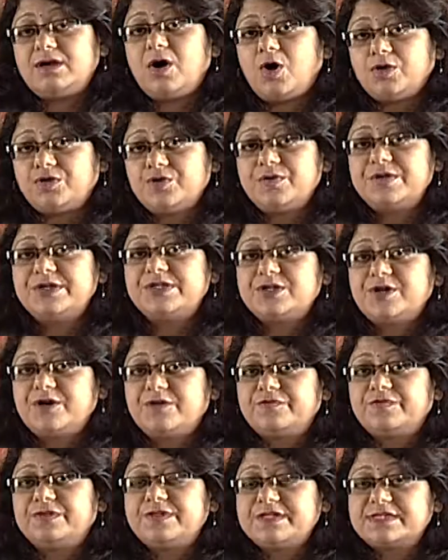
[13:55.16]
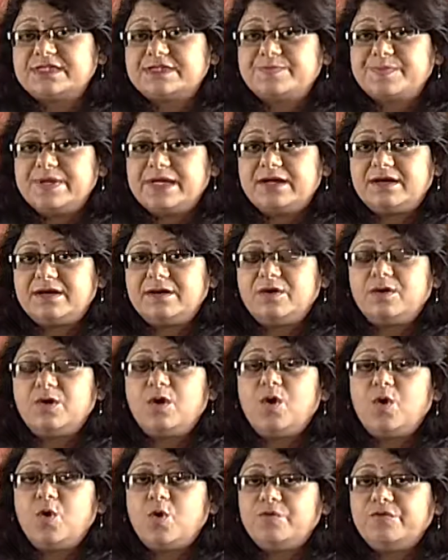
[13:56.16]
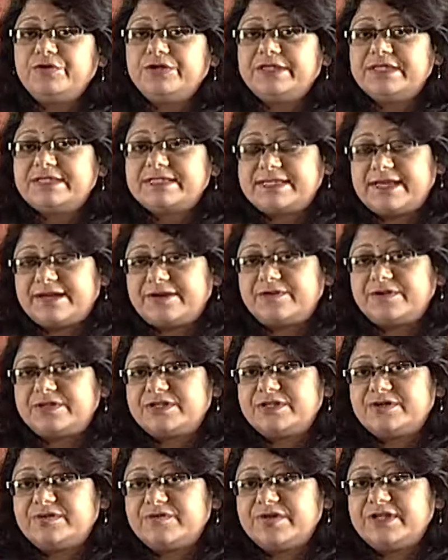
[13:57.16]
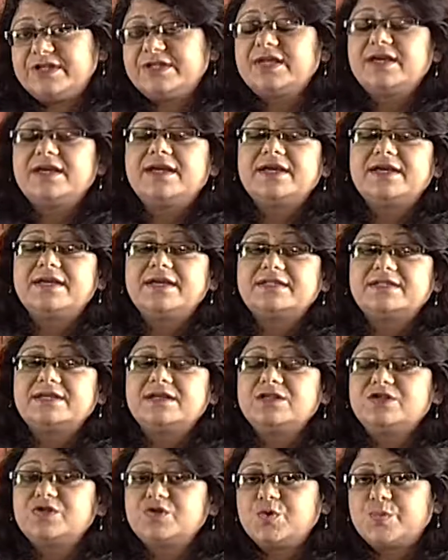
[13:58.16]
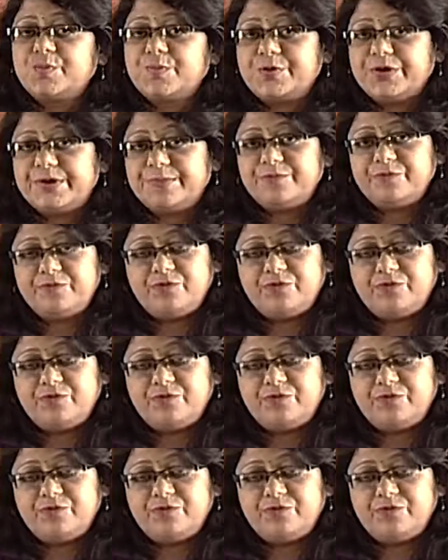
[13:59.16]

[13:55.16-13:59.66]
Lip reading: authority of the Speaker over the Secretariat is a supreme